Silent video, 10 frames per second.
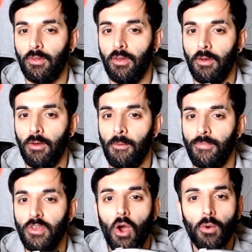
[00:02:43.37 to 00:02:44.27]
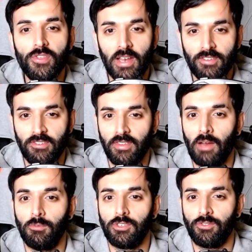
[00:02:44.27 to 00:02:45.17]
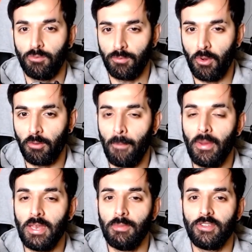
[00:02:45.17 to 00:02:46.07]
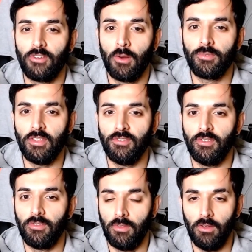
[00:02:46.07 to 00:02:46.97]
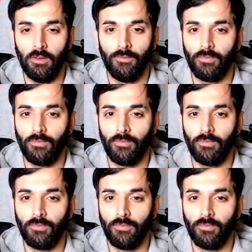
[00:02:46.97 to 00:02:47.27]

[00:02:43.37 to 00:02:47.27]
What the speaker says: The only thing that lets it down, which I've spoken about many times, is the